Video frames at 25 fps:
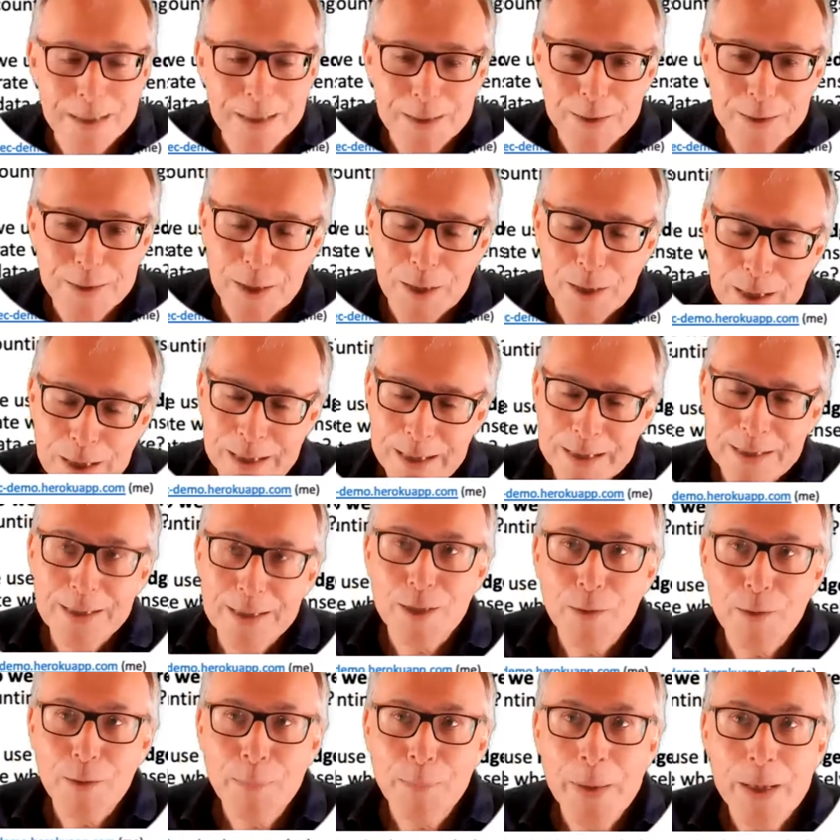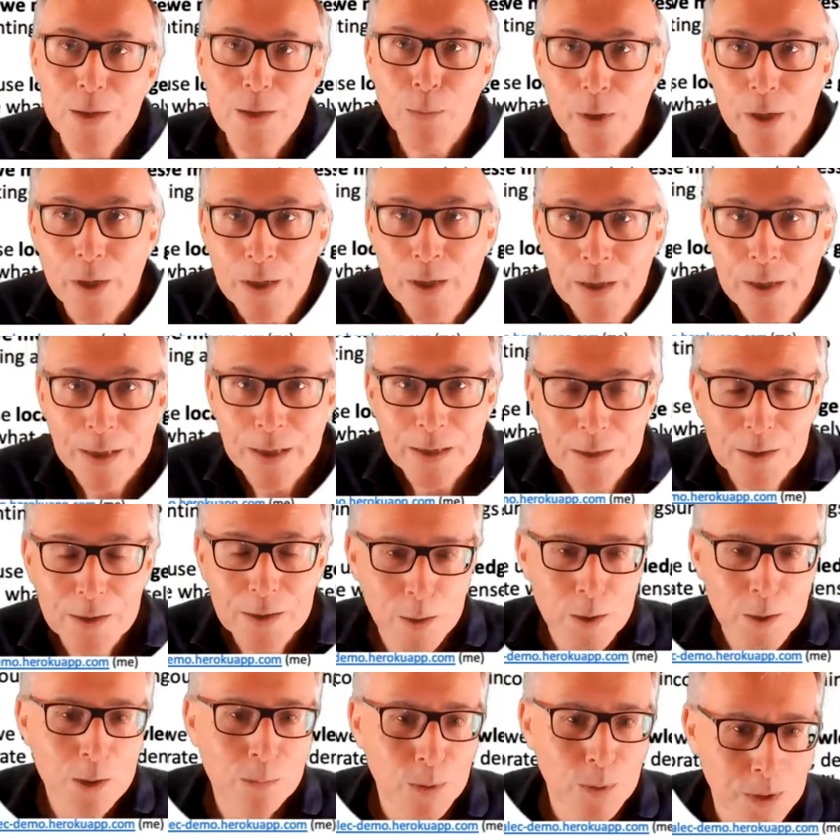I guess it depends what you think a solution will
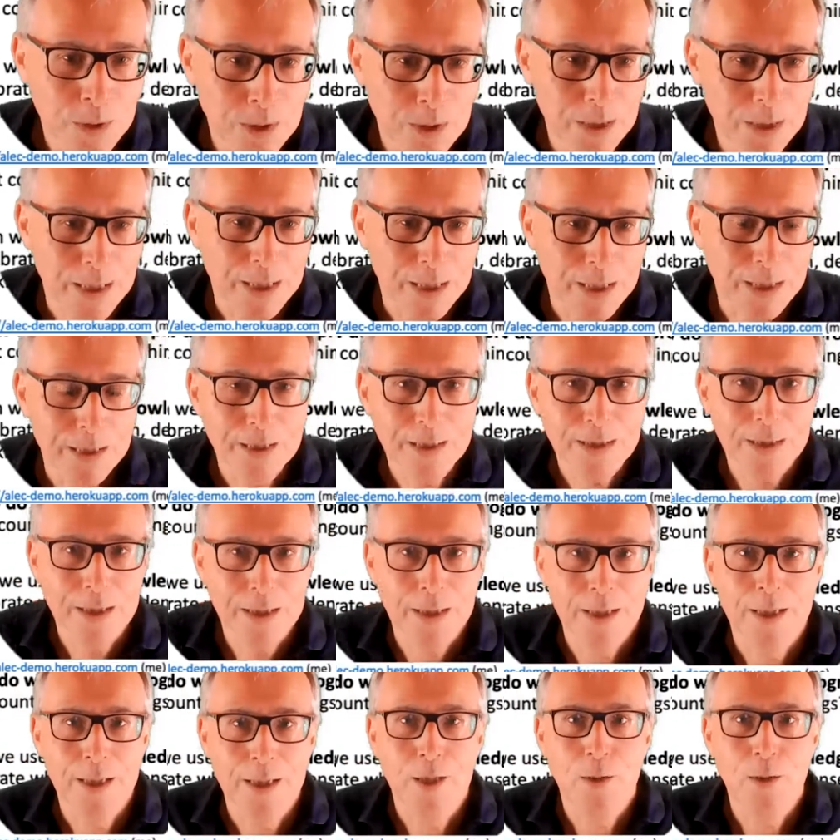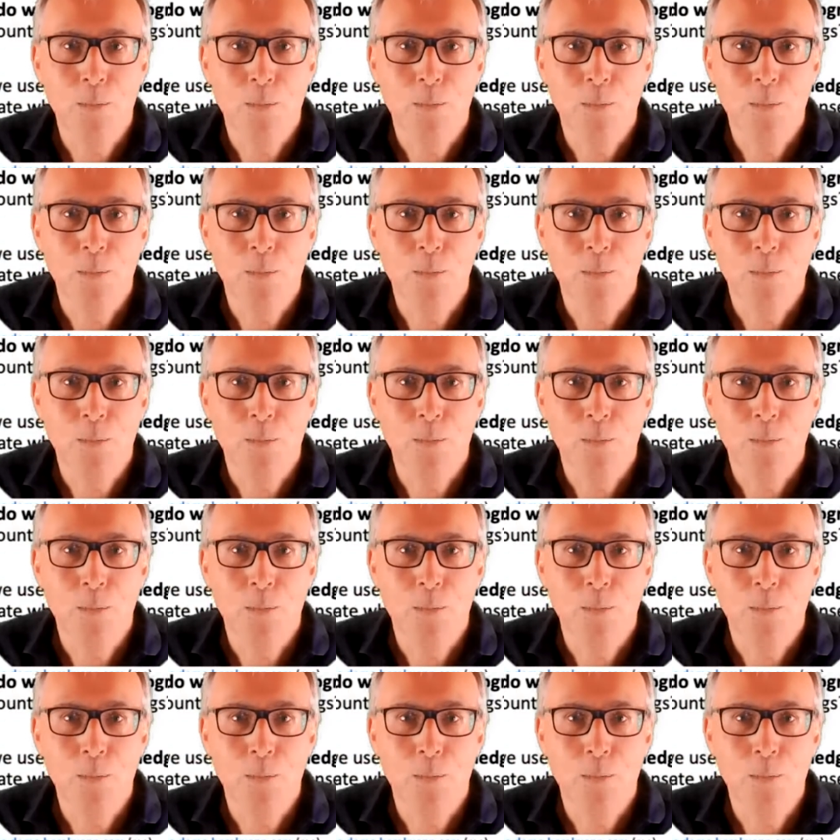look like. Um,